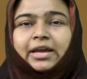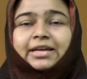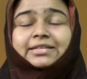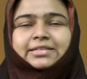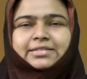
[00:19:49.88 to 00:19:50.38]

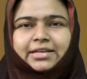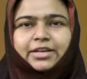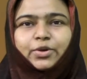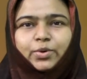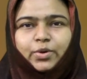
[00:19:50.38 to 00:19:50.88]
It is a
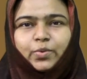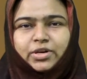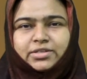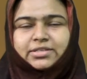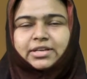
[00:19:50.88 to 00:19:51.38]

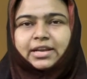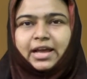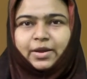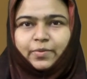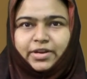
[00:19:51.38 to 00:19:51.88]
universal
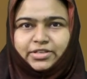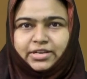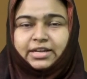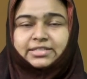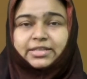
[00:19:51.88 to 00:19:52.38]
language.
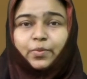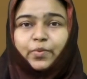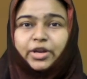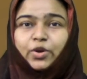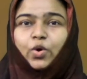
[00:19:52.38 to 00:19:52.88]
It's a
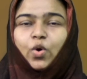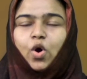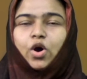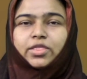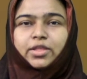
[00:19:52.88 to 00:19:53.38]
window
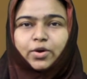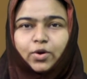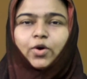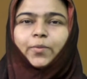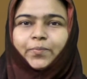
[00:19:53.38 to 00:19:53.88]
on the
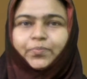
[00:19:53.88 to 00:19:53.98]
globe.